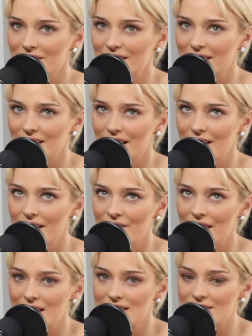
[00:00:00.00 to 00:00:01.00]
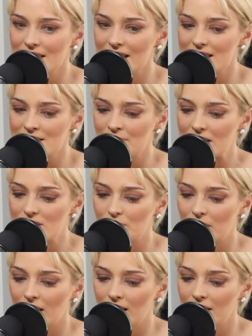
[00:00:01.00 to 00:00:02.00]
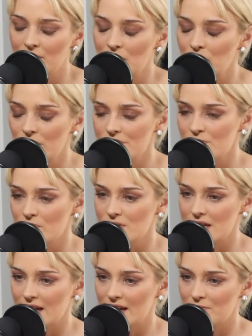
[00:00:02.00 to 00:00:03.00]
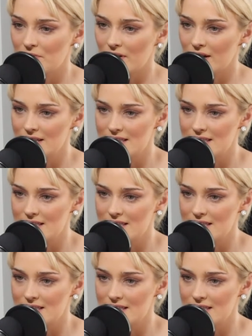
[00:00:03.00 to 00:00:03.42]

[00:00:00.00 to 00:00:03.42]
Absolutely, yeah, and that is a major part. I mean, we're a small team, right?